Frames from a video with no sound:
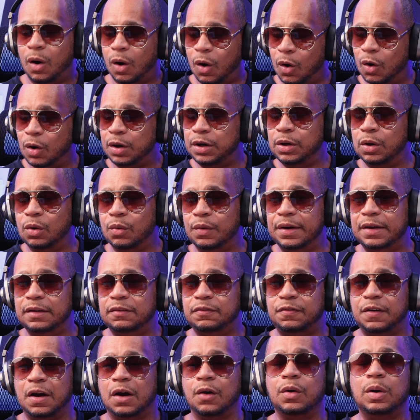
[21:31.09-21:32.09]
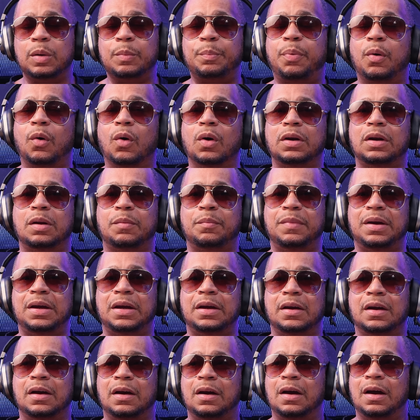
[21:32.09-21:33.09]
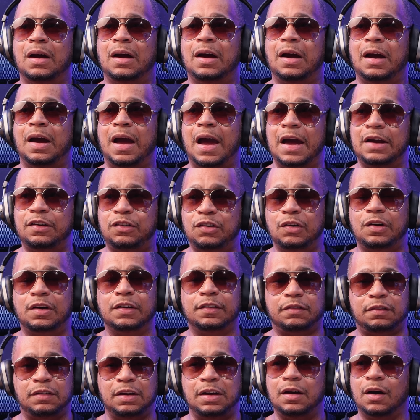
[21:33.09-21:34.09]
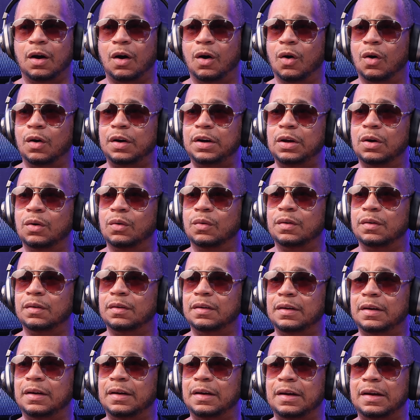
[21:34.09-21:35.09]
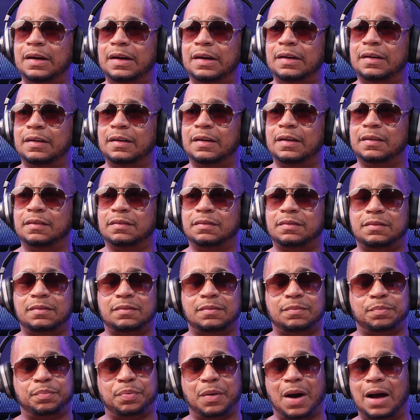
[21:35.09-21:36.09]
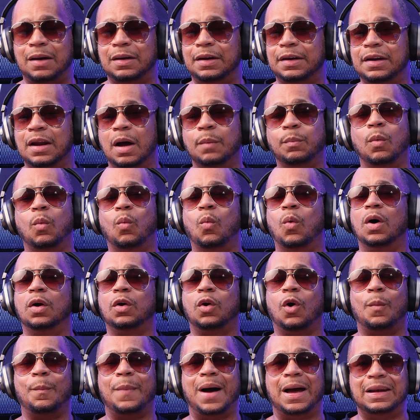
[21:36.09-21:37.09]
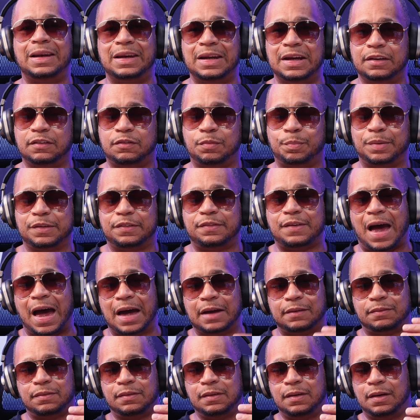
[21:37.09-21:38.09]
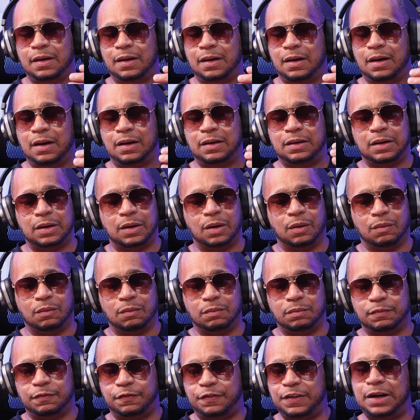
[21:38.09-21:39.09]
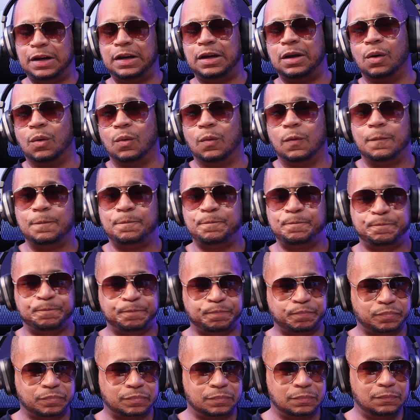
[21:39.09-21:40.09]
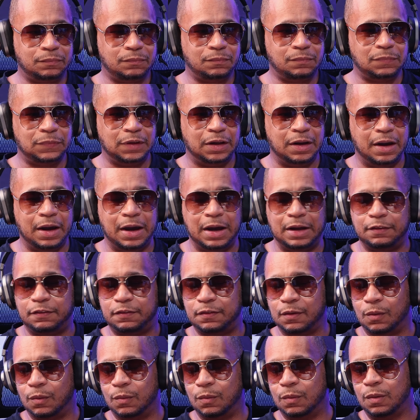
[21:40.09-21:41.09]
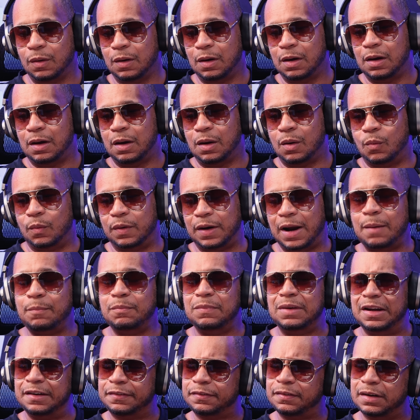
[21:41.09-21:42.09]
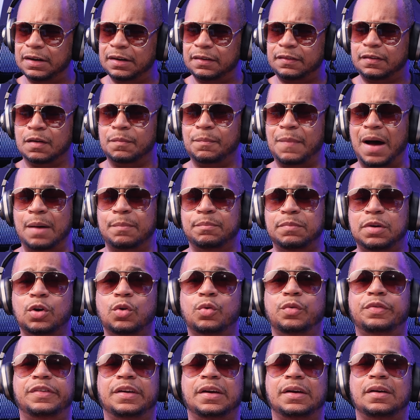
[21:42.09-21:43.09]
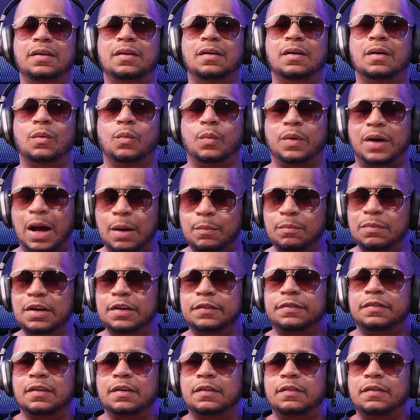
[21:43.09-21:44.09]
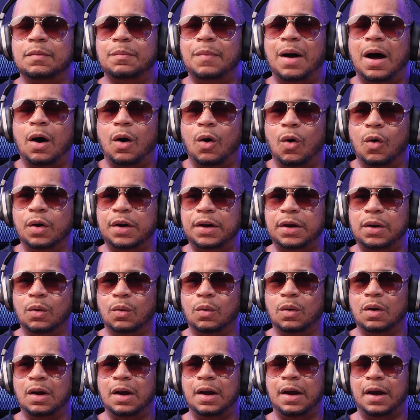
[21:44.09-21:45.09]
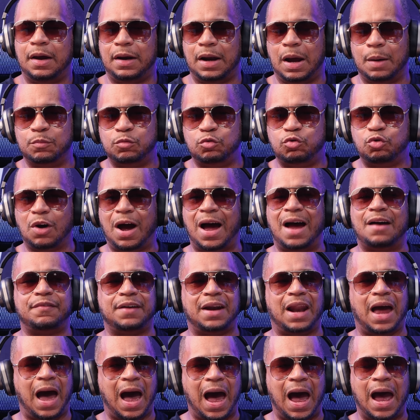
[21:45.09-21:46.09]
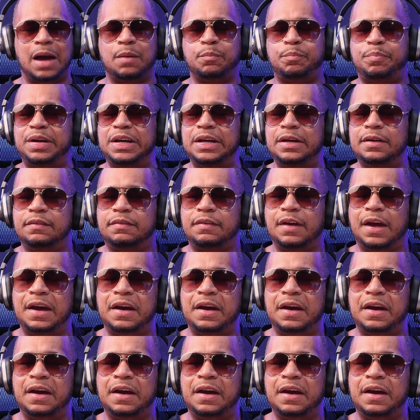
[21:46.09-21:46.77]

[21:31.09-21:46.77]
Audio is very important to me. As you can see, audio is, probably number one on my list besides, you know, video. And so when I'm listening to my music, when I'm listening to my audio and I'm driving high impedance